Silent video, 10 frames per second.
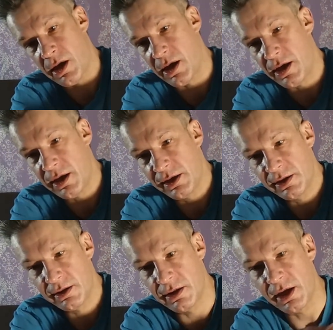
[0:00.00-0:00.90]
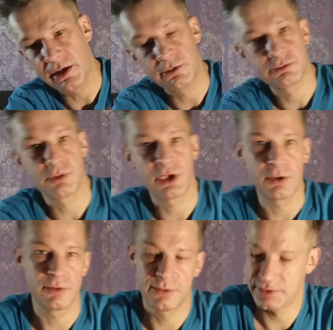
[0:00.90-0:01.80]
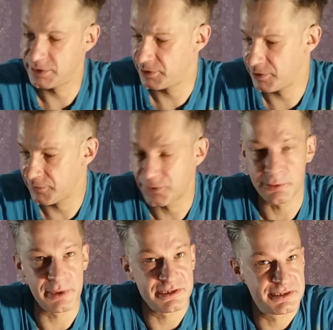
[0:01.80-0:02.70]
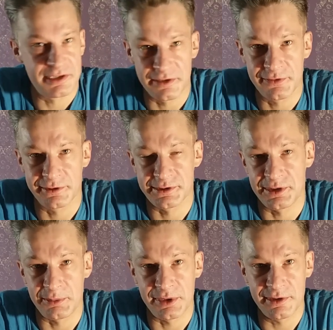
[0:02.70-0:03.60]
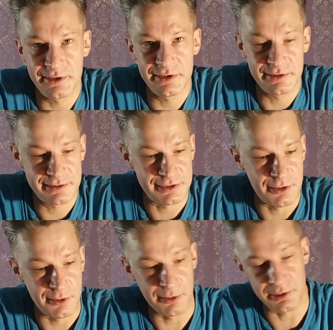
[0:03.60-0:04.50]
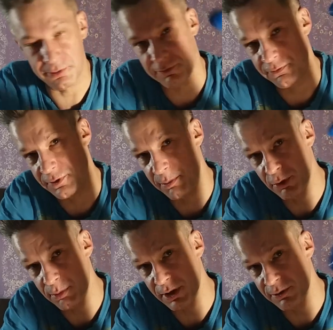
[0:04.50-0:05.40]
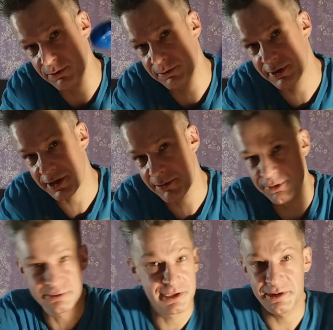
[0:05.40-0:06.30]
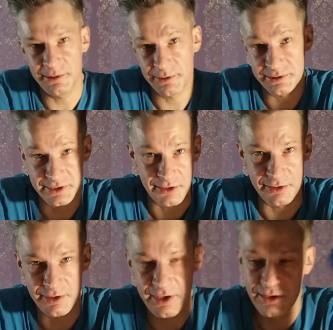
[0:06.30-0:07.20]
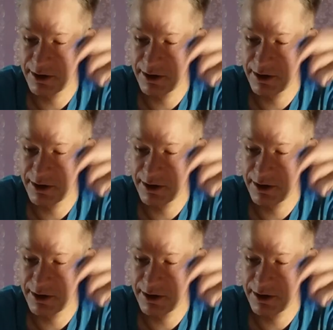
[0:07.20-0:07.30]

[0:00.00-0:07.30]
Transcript: I'd like to reuse a few parts I've already built. So if the blue balloon that I'm currently working on